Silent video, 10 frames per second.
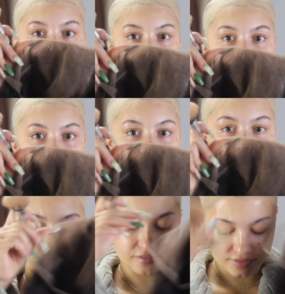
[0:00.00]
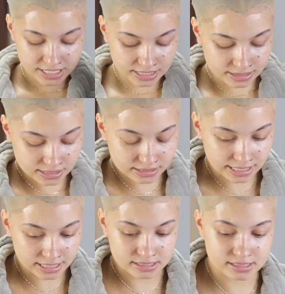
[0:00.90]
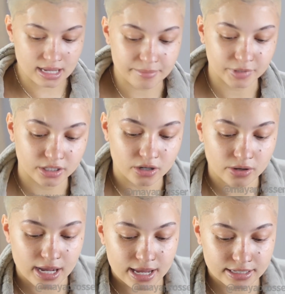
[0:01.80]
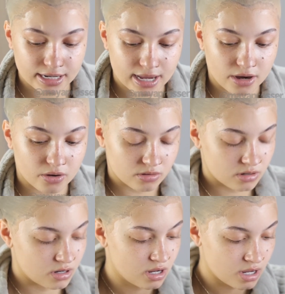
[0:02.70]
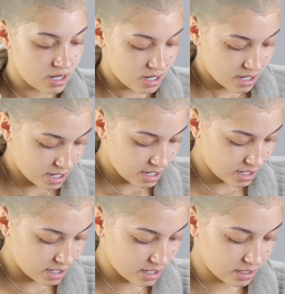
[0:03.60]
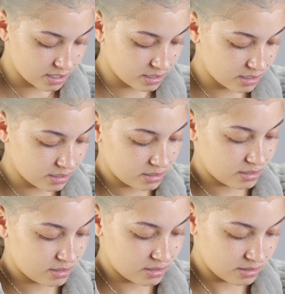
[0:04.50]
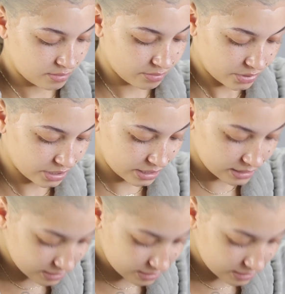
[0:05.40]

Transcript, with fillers: All right, so we've tinted the lace. I'm gonna go ahead now and put this